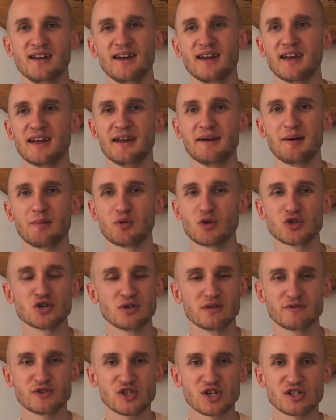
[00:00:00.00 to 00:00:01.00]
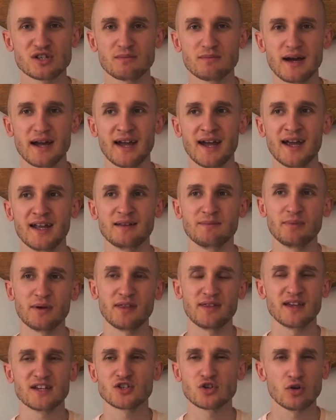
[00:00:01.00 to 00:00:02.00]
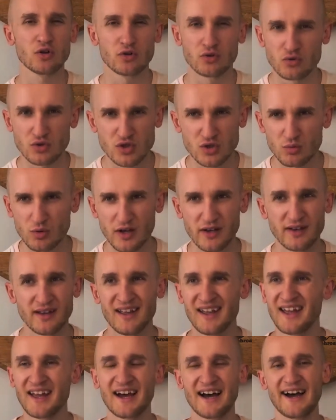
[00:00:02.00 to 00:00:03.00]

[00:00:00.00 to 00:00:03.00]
Uh, I'm not sure if it's just in my head, but this Oloroso one,